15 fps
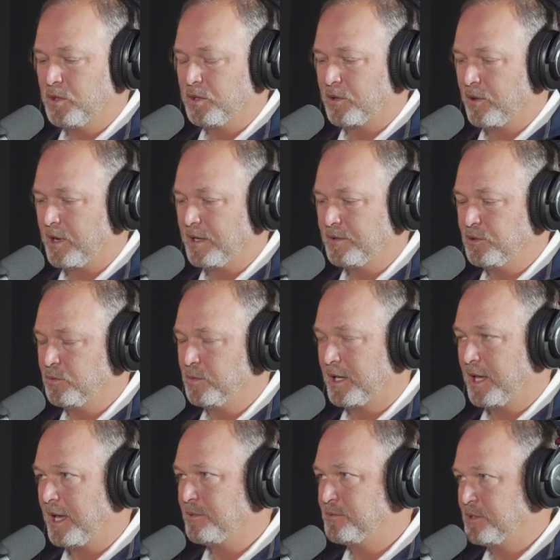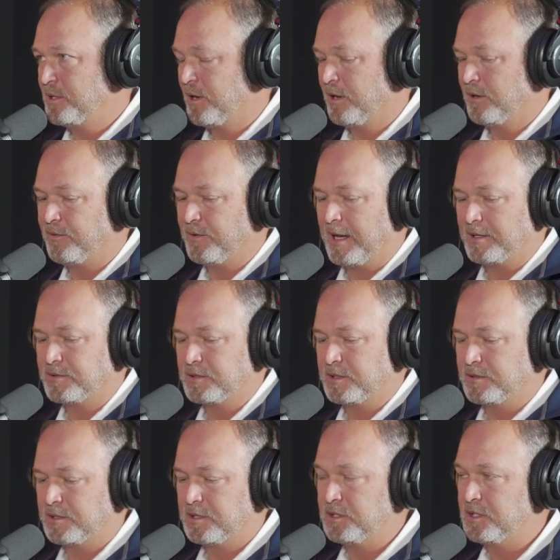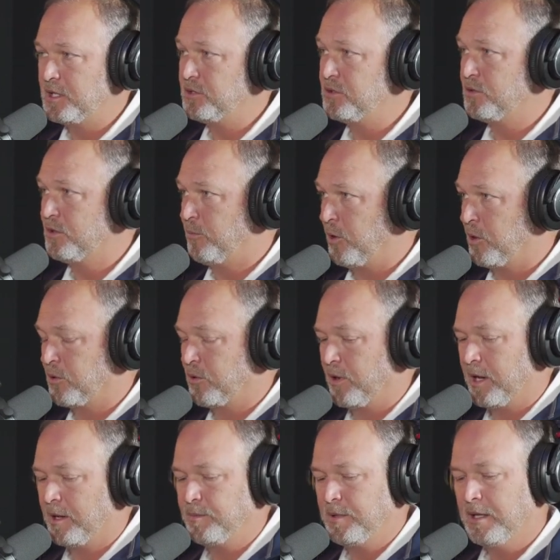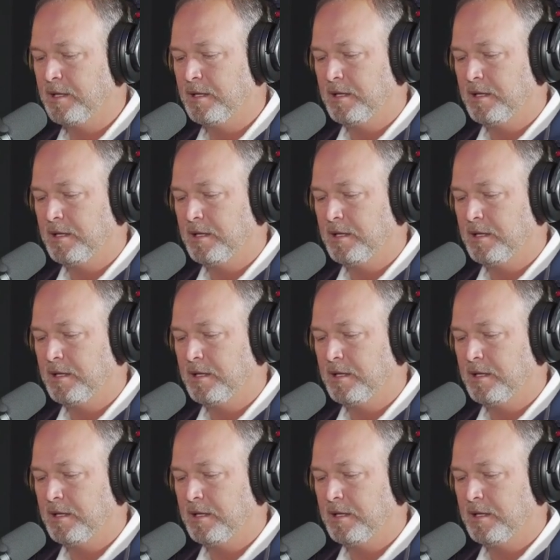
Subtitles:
Woodard Graves, who became sheriff, actually continued the program.